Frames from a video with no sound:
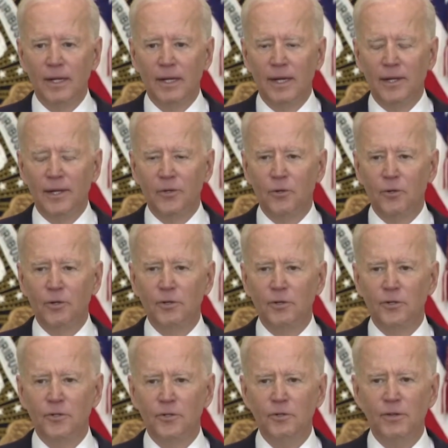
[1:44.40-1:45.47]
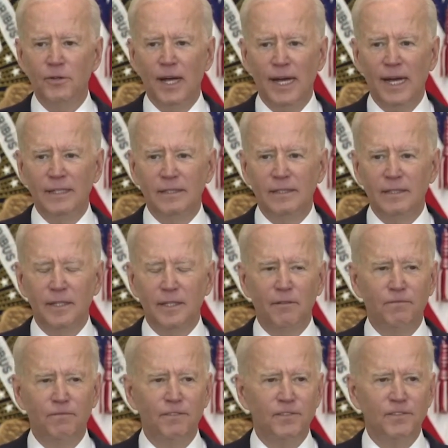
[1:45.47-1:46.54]
And in order to do that, in a
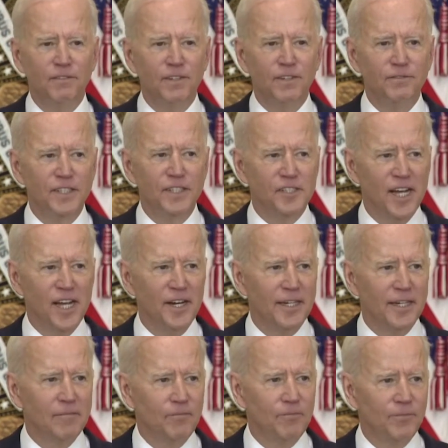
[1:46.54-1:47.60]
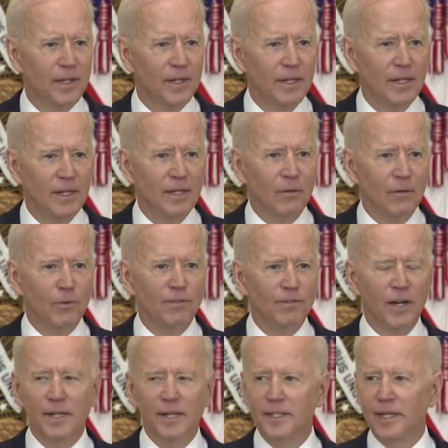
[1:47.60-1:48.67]
50-50 Senate,
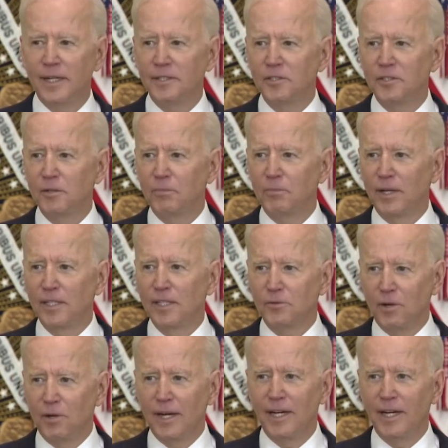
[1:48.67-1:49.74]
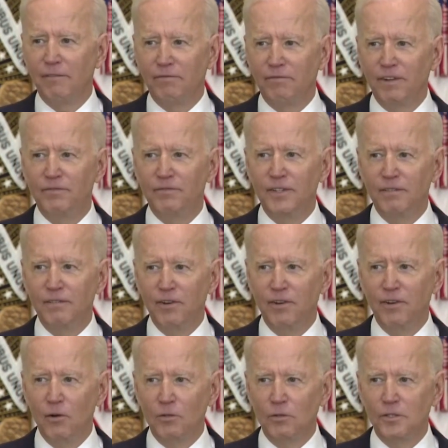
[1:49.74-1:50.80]
we've got to get to the place where I get 50
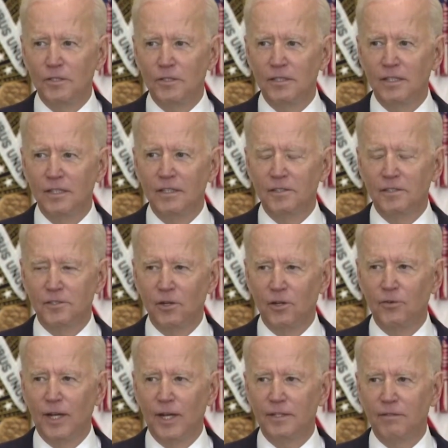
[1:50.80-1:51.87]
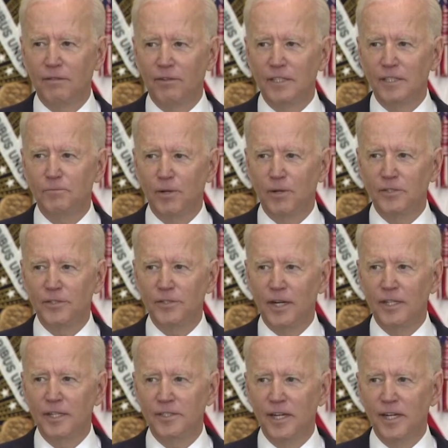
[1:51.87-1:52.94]
votes so that the Vice President of the
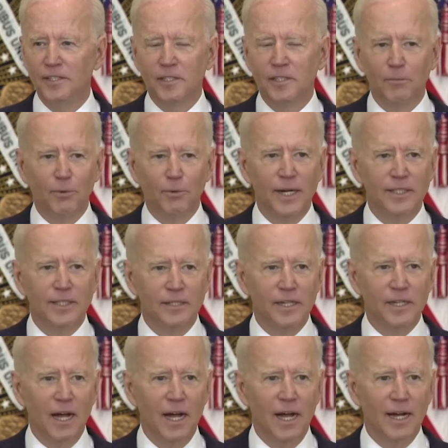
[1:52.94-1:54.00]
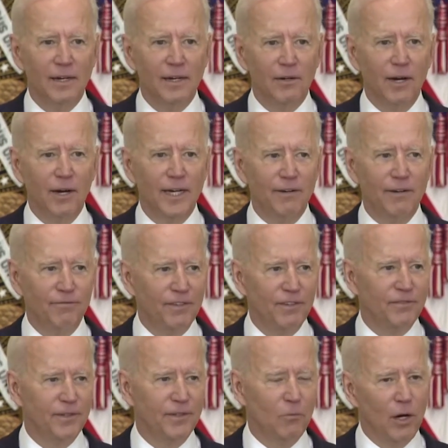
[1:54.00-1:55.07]
United States can break the tie, or I get
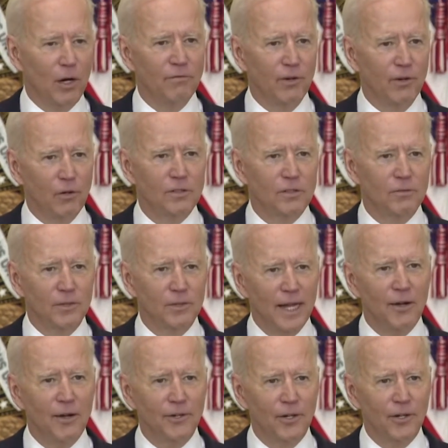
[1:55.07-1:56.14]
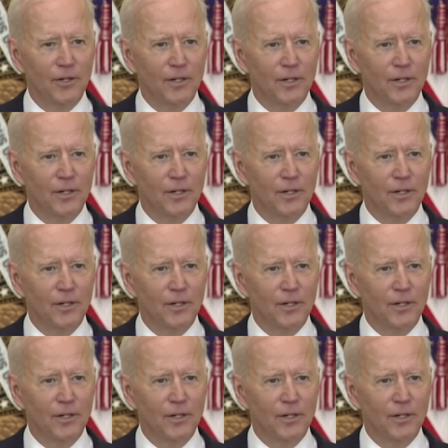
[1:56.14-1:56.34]
51 votes without her.